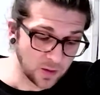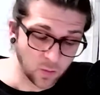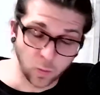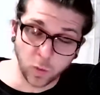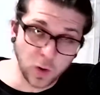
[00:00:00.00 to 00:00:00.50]

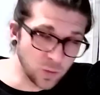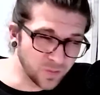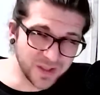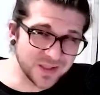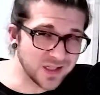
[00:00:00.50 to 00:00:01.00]
won't
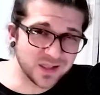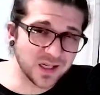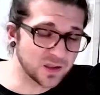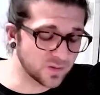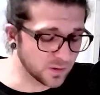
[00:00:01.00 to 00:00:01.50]
be
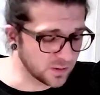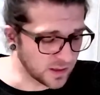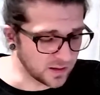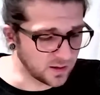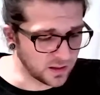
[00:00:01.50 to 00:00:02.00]
successful.
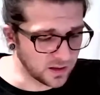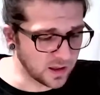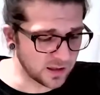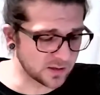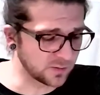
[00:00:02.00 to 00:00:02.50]
I think it
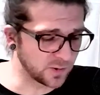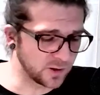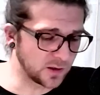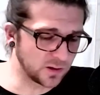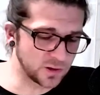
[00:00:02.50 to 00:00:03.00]
has a
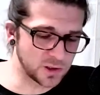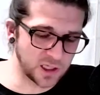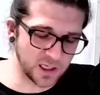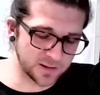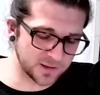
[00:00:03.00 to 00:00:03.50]
really good
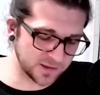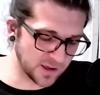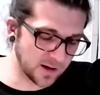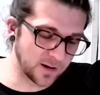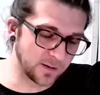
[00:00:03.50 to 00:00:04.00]
chance
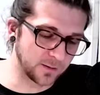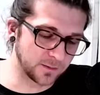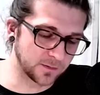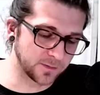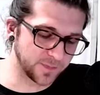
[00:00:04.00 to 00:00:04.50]

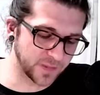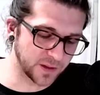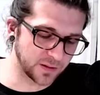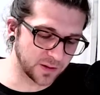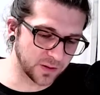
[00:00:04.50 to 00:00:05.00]
of
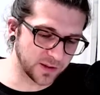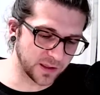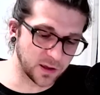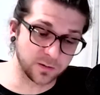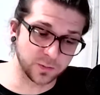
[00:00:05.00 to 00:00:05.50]
going
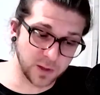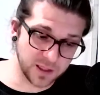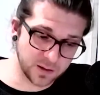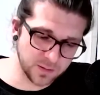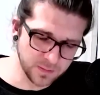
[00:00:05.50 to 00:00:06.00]
off
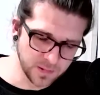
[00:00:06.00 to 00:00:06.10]
well